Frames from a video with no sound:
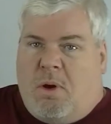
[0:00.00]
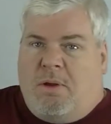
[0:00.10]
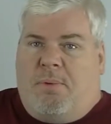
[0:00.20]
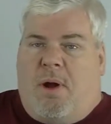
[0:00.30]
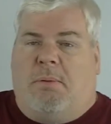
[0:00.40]

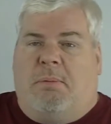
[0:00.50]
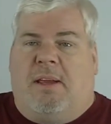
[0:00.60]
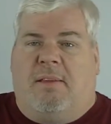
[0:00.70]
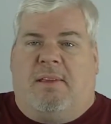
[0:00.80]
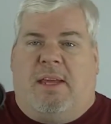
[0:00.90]
one probably
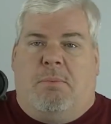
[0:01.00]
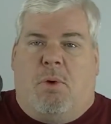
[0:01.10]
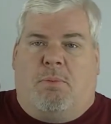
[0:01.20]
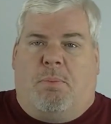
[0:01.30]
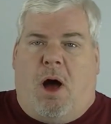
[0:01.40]
is the
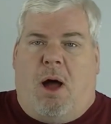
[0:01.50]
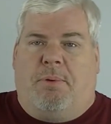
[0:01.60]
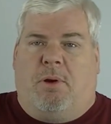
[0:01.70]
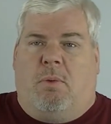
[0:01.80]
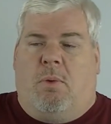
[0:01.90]
most
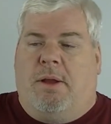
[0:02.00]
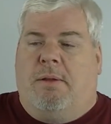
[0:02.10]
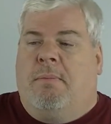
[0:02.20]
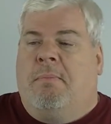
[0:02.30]
popular one,